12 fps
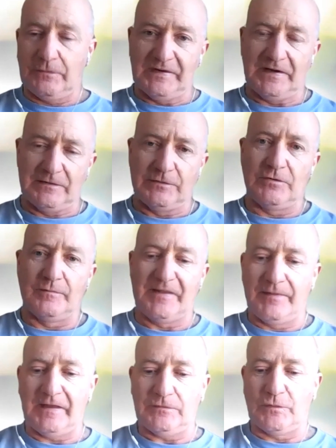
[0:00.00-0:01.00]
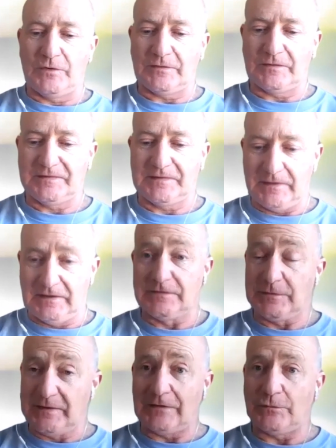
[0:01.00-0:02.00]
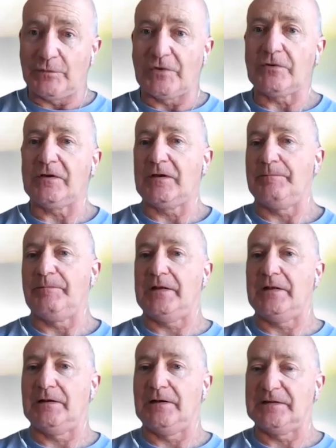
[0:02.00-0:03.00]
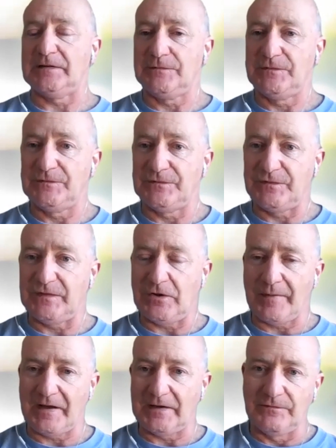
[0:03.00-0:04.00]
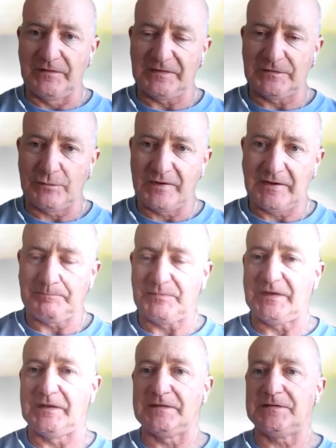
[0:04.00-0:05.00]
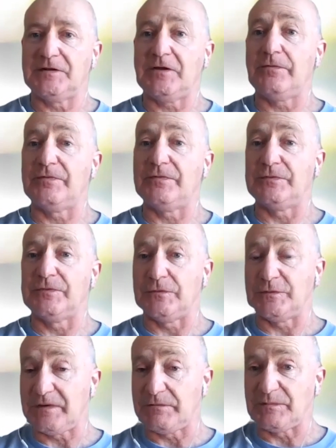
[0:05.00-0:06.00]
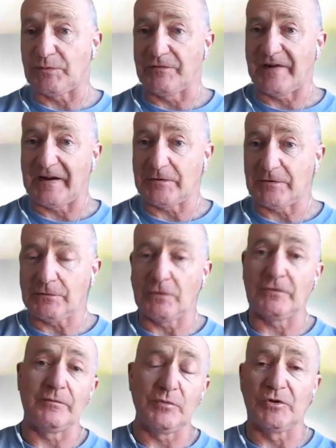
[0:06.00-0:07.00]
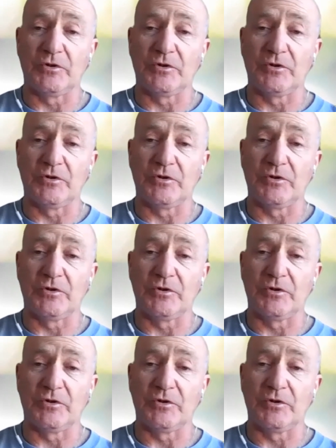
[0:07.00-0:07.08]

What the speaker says: When I talk about networks, it's a network. Let's think about it this way. It's not the service provider or the mobile